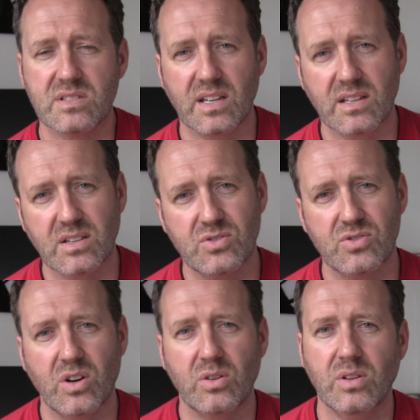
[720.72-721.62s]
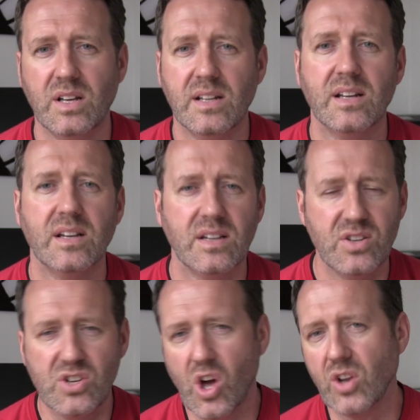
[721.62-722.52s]
take control,
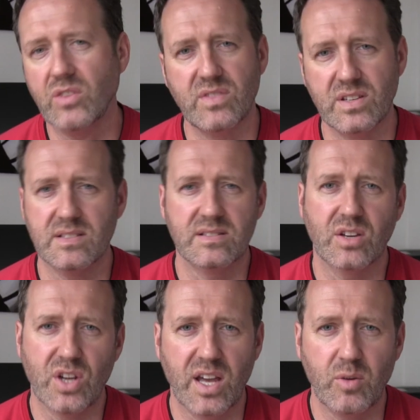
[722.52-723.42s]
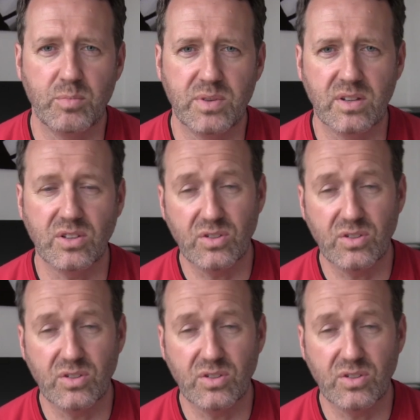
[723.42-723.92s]
none of this is going to help you.